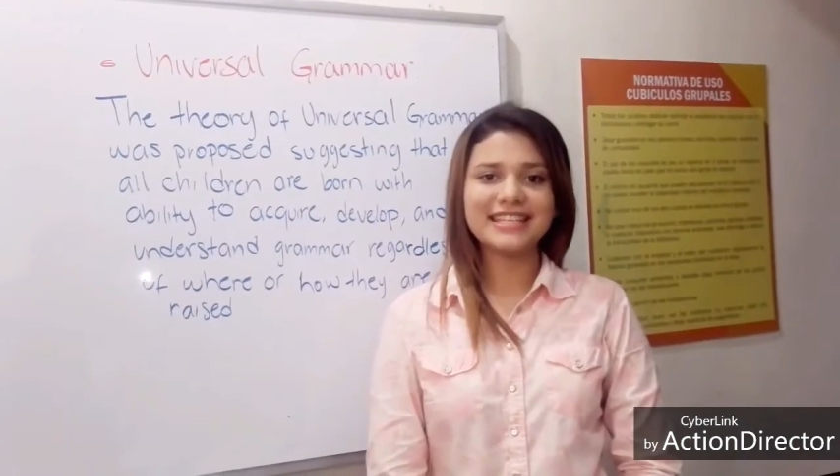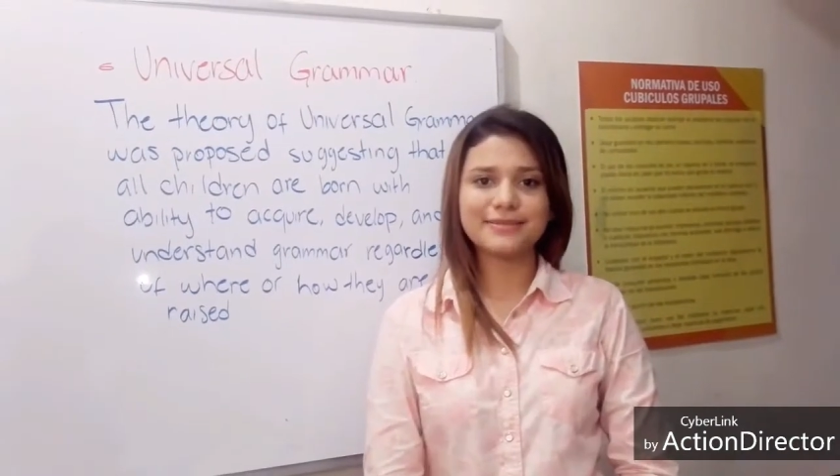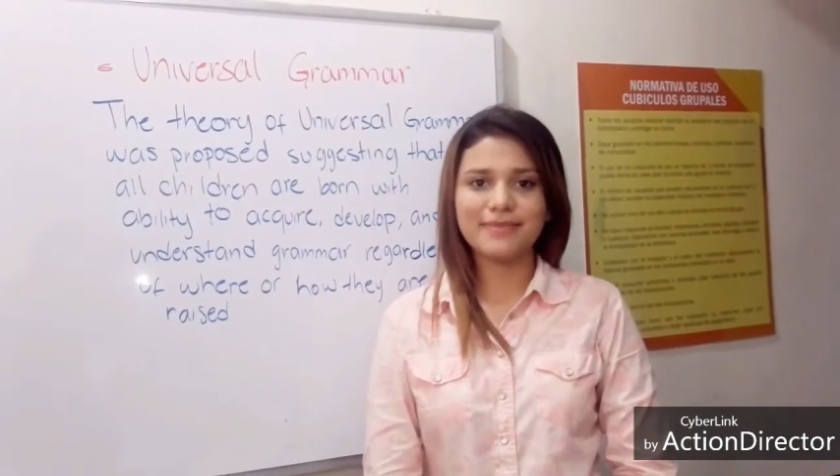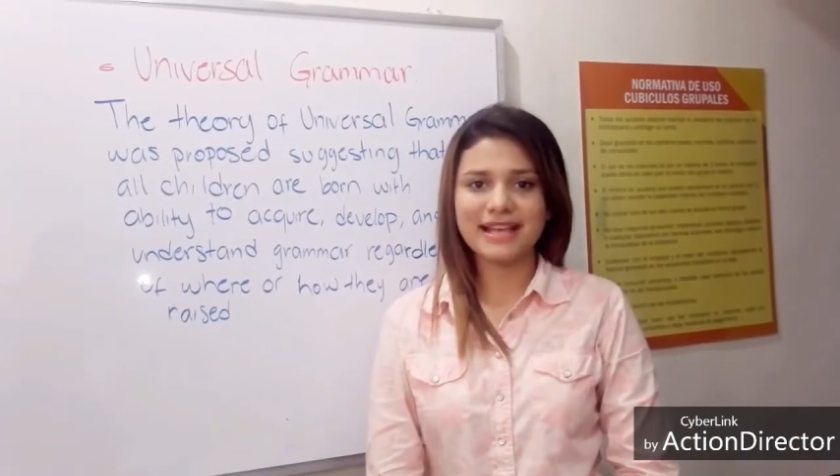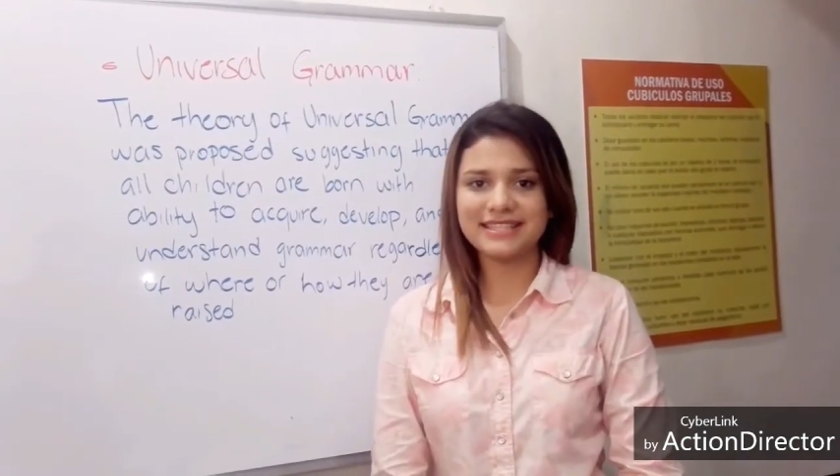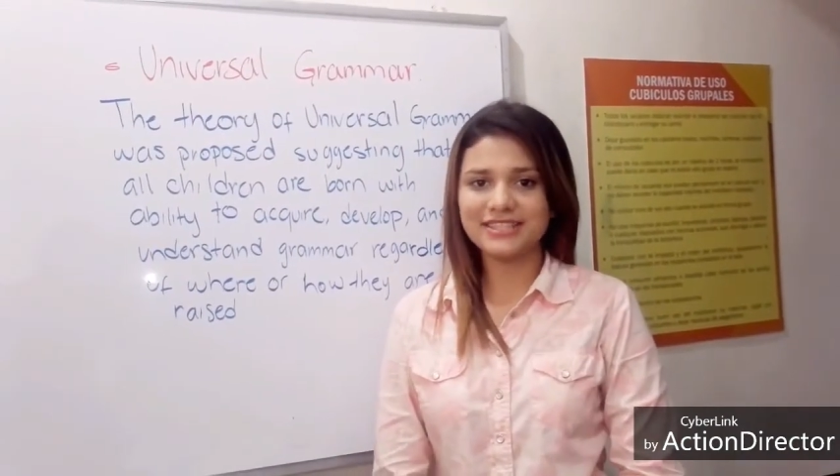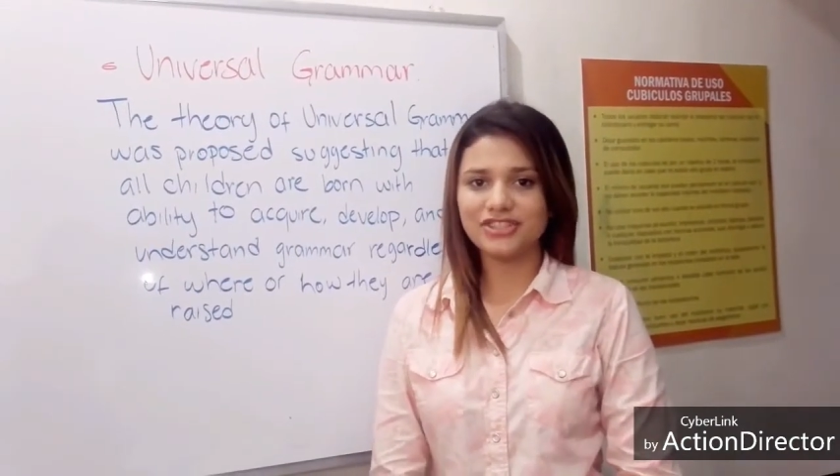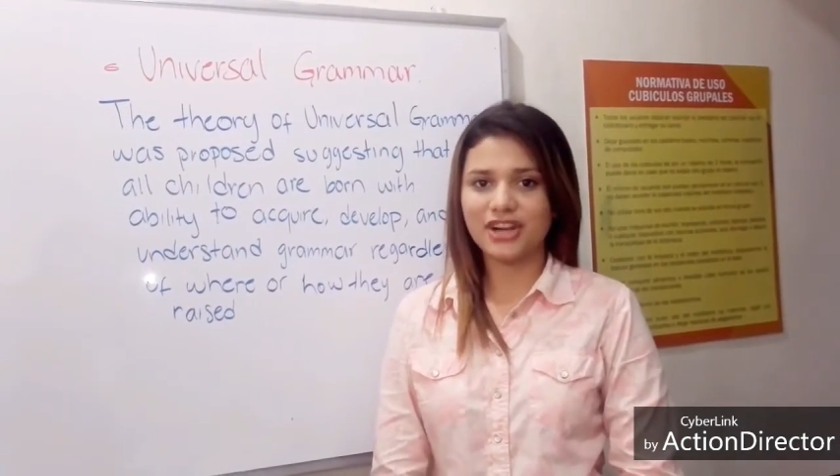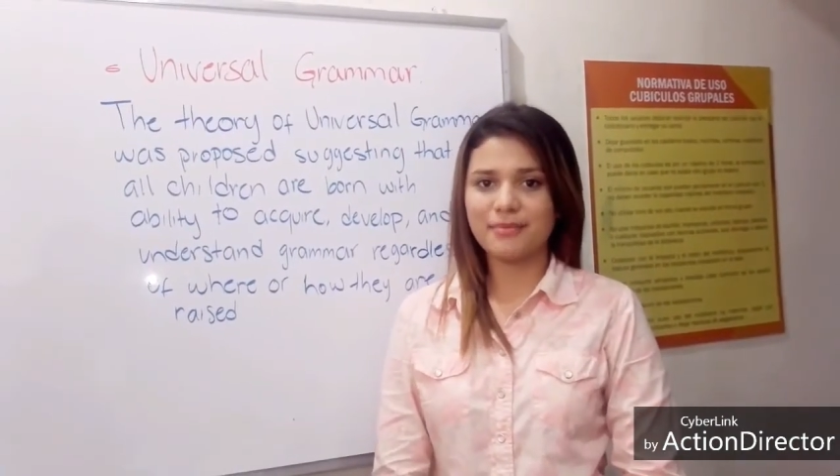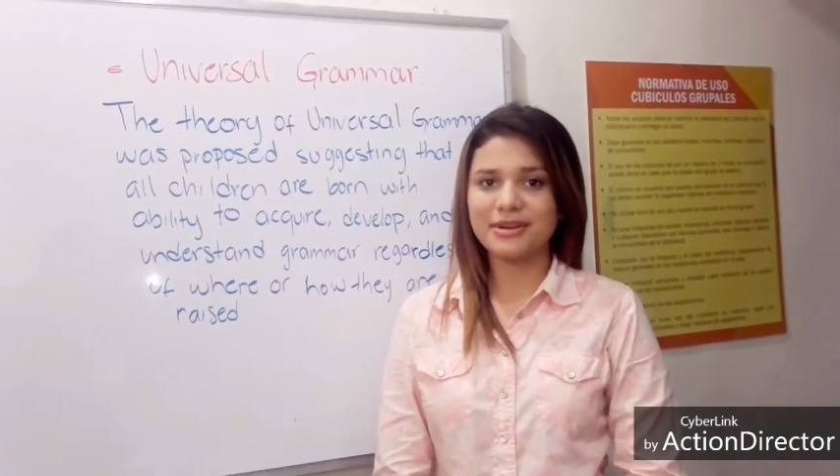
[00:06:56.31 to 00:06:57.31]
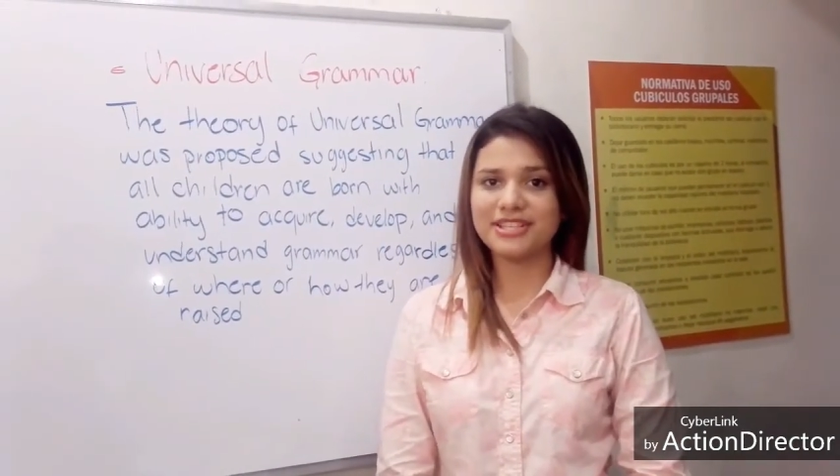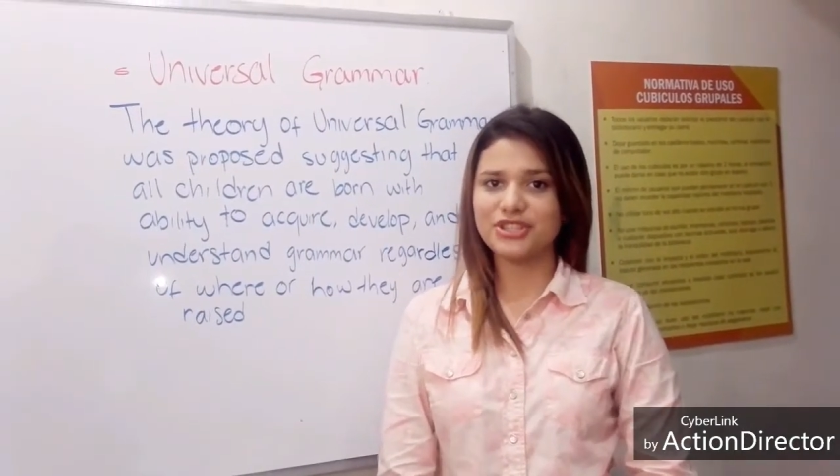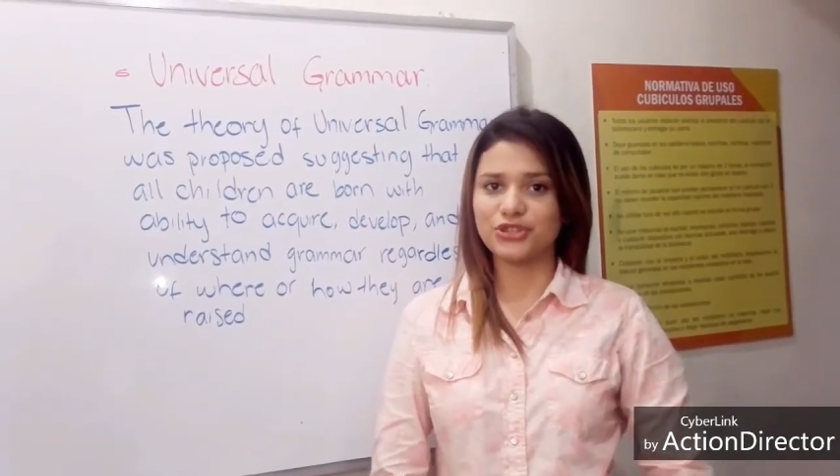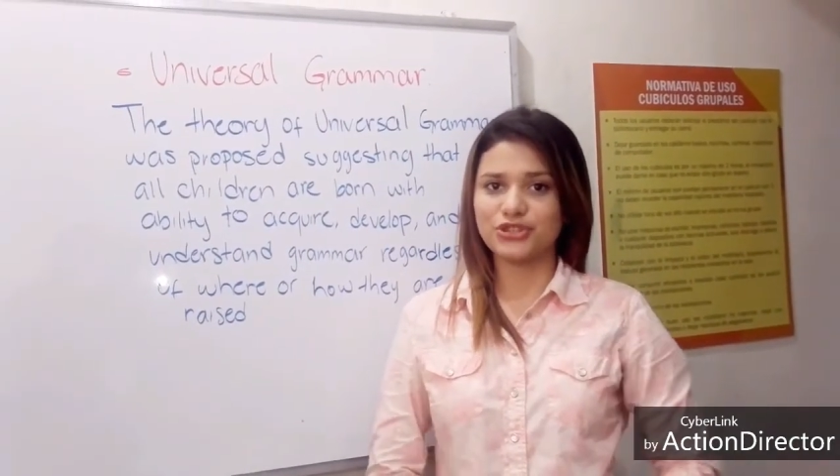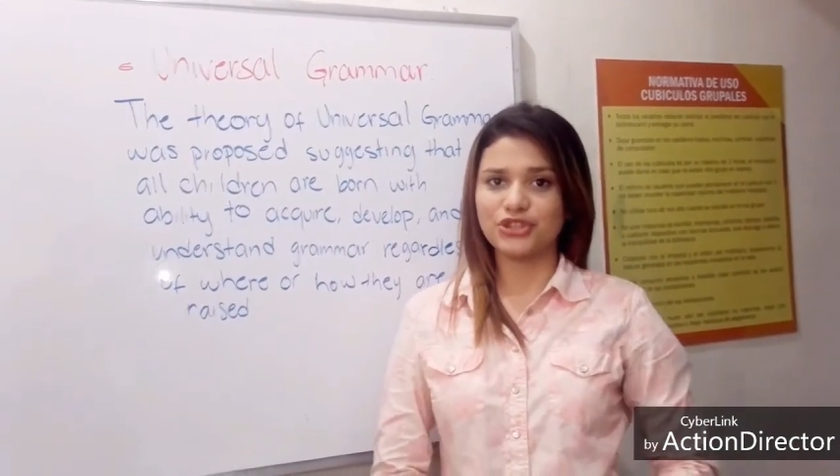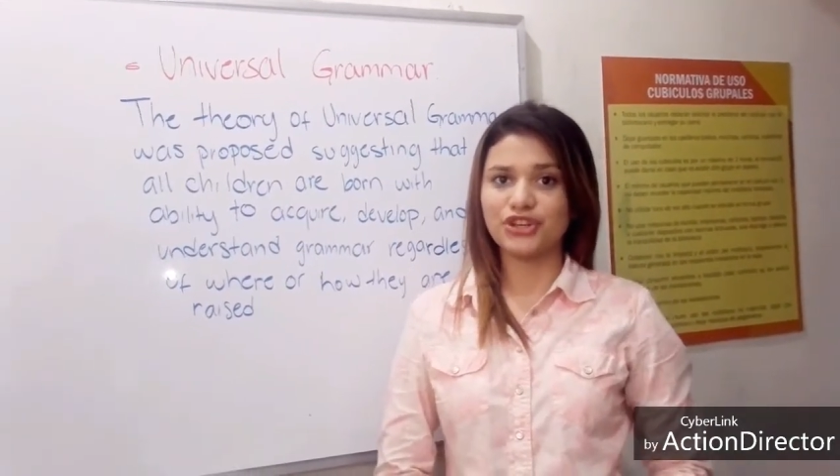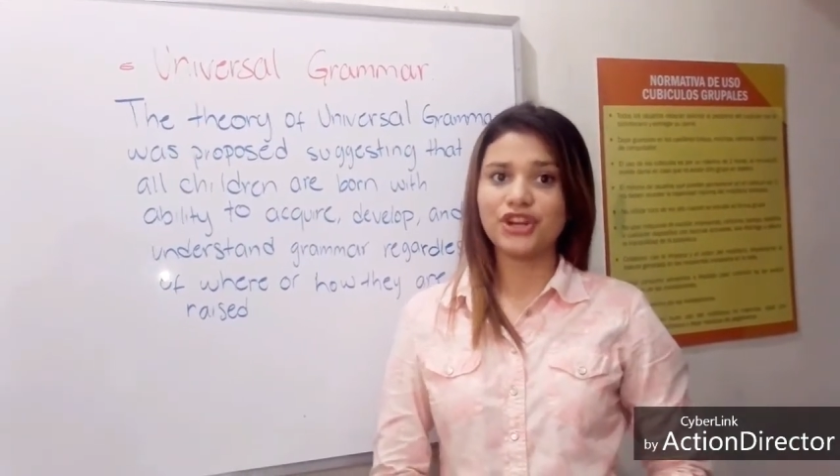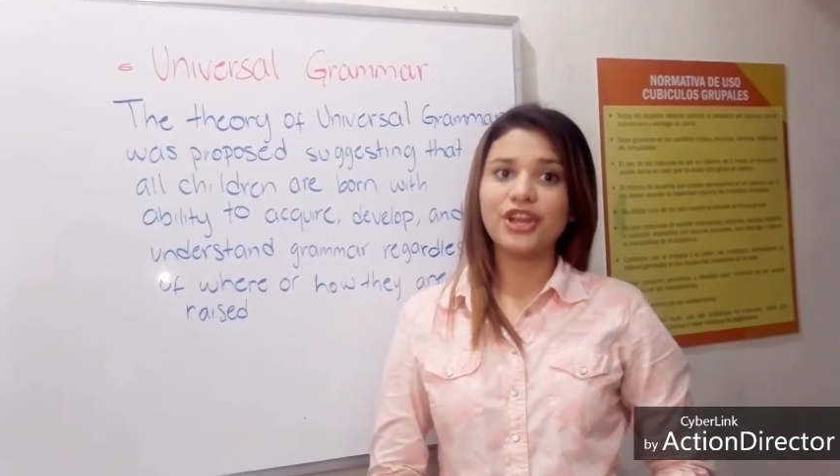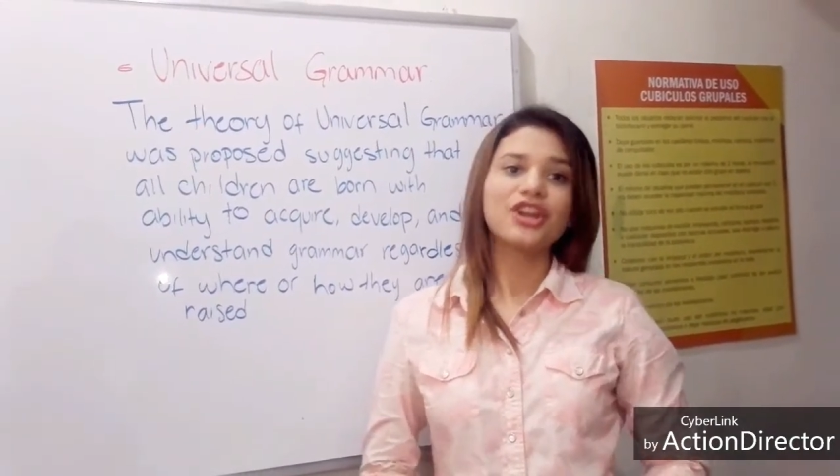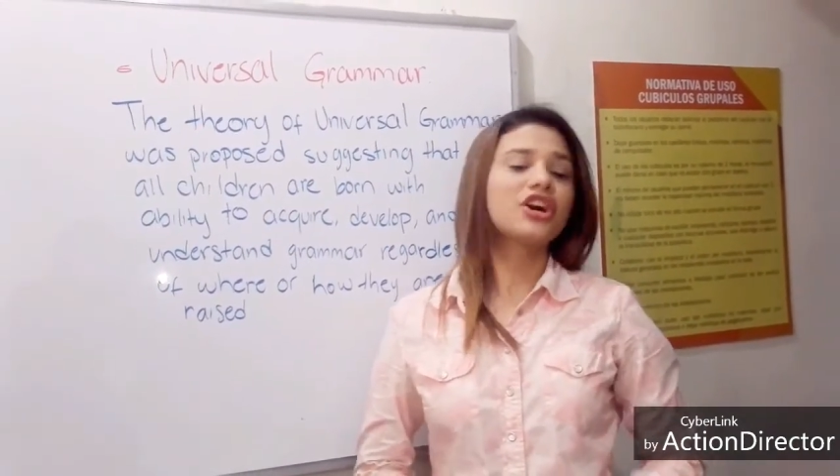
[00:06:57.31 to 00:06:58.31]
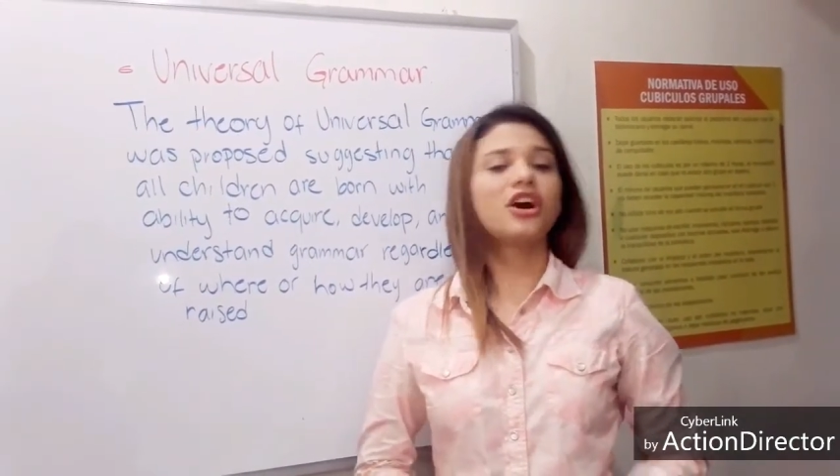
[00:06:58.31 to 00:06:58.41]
It is basic grammar structure